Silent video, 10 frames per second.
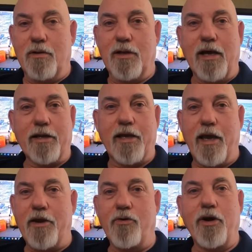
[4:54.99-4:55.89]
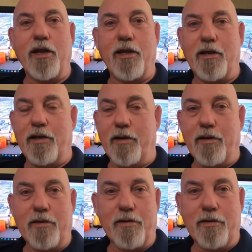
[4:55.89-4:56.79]
a lot of catering and
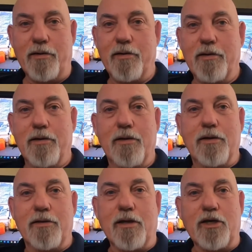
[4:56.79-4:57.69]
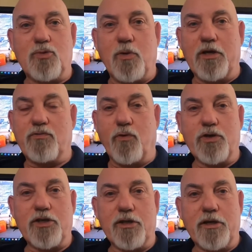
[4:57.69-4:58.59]
a nice place.
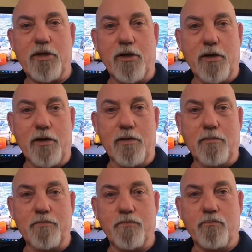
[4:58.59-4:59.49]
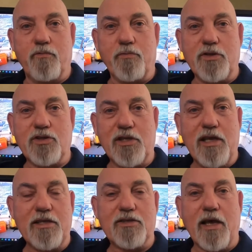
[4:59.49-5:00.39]
Fortunately, uh, Vivian's
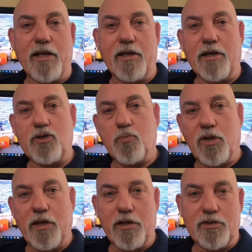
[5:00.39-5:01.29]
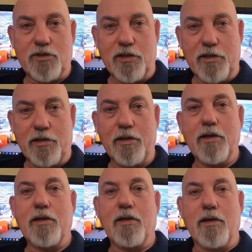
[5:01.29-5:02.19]
niece had a nice place, and
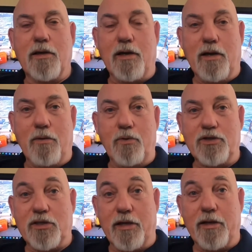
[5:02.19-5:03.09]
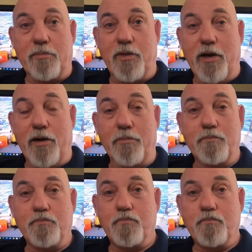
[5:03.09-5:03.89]
uh, we set it up there.